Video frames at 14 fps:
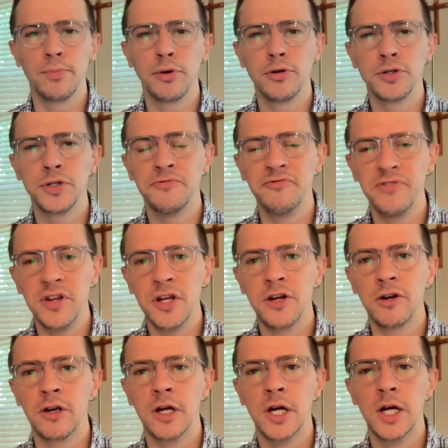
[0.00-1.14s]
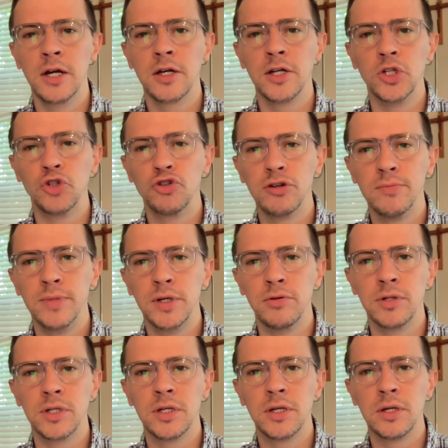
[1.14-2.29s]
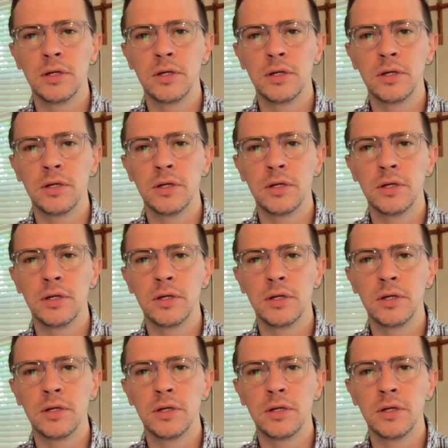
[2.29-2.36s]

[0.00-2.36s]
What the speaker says: persevere, contribute,